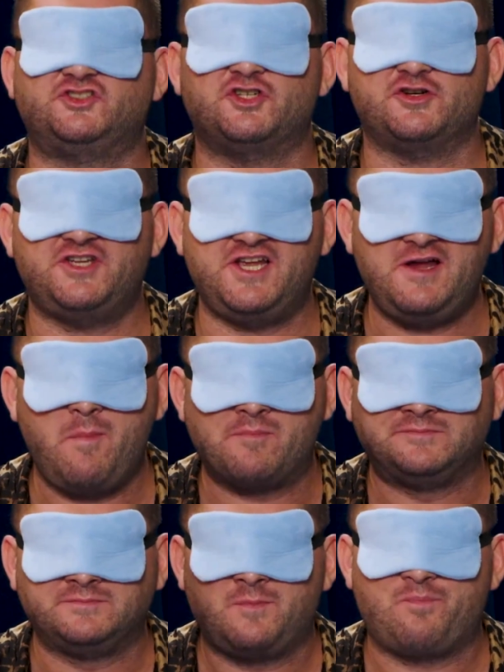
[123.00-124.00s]
It's
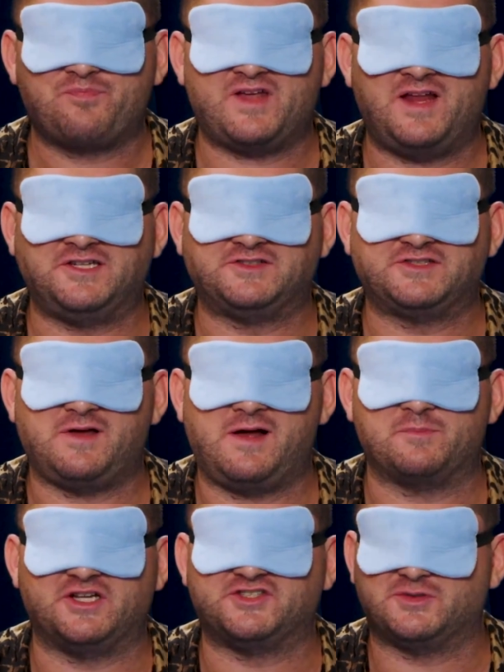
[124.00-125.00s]
jerky, and it's
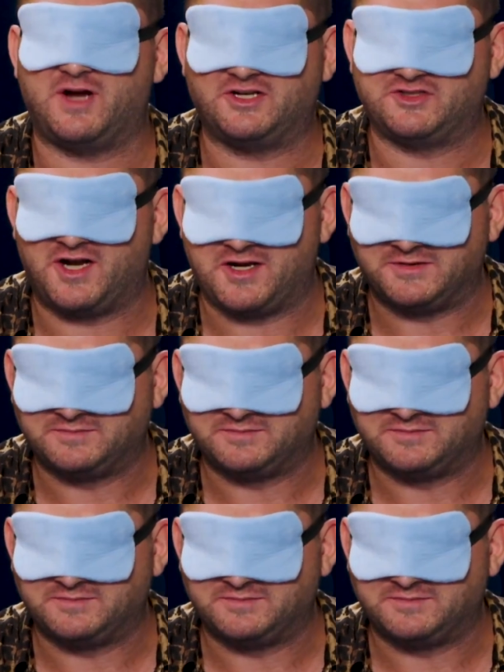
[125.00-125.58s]
i um, got sriracha on